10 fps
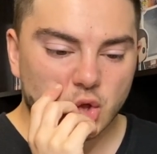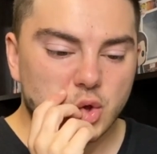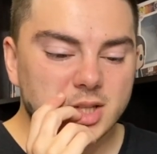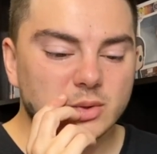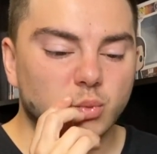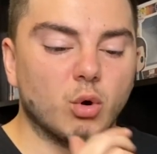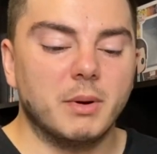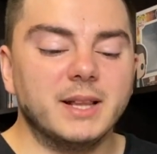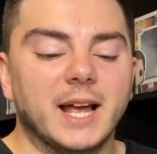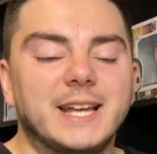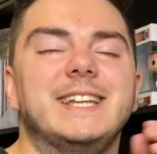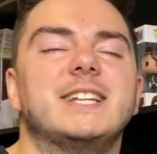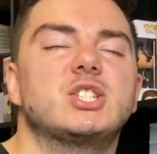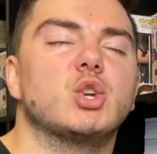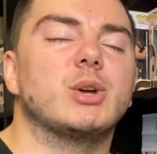This woman
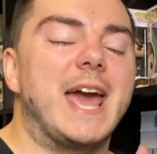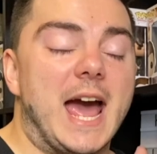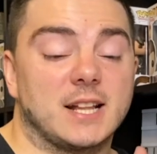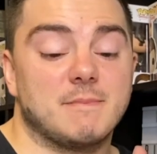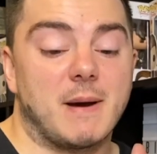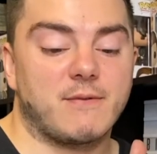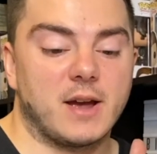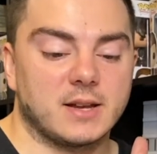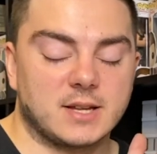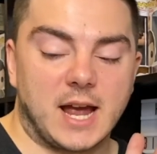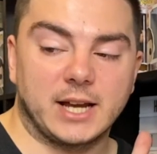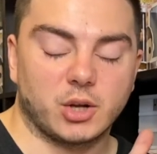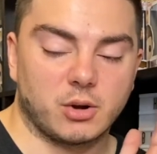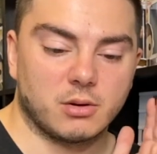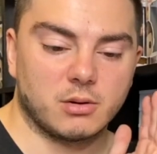needs to get out of my face. I hate
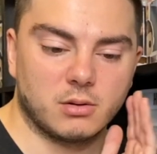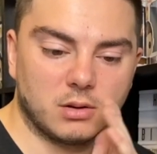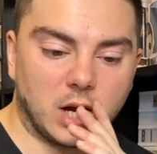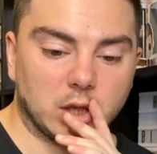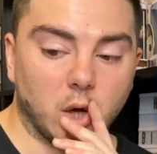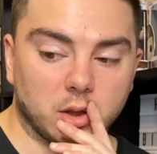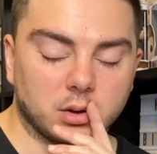her a lot.